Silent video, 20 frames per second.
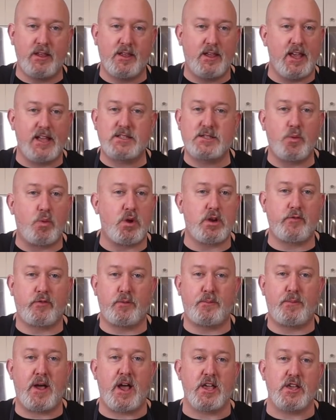It's a
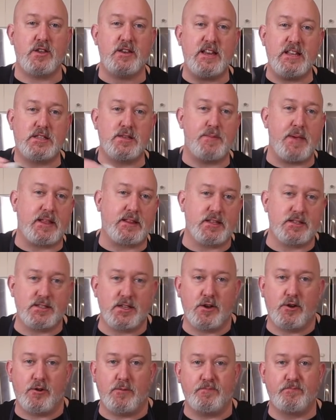wonderful pie. You need to make this
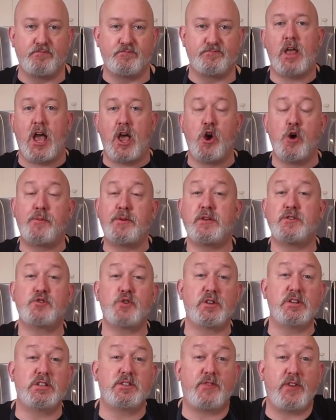at home. I hope you
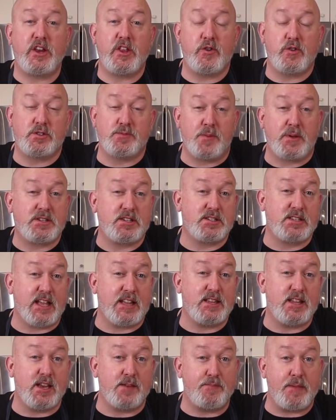enjoyed this video as much as I
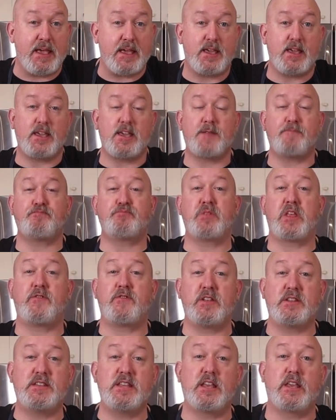did making it. If
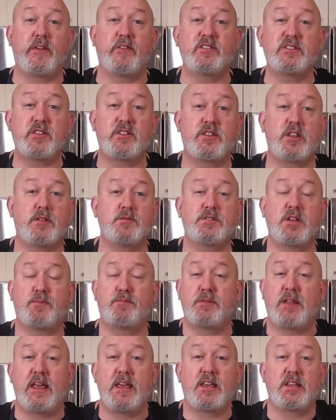you did, give us a thumbs
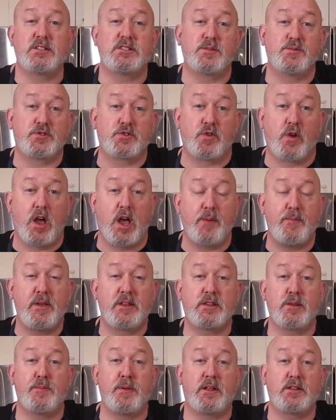up, like, and subscribe.
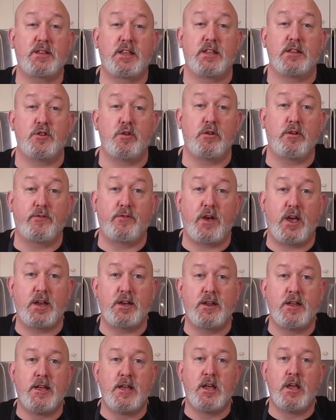Hit the bell to get
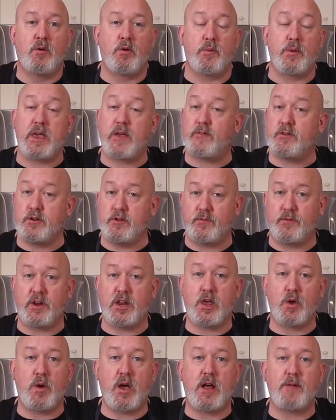notified when we have a new
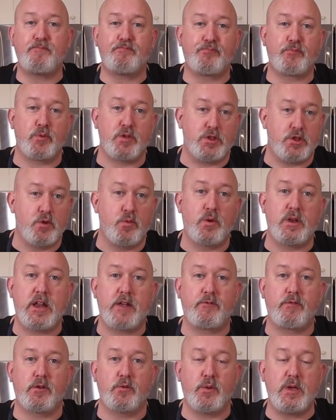video out. We do one
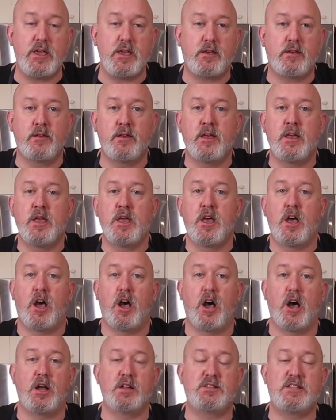every week.
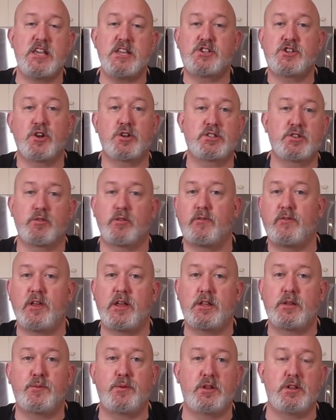T-shirts are
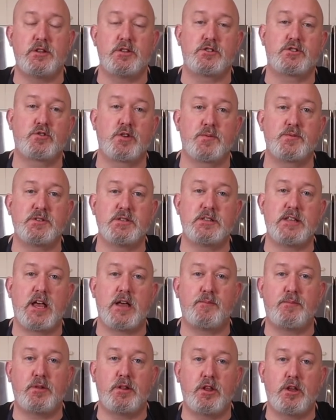available in the description
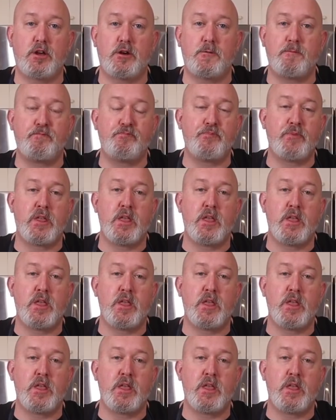down below.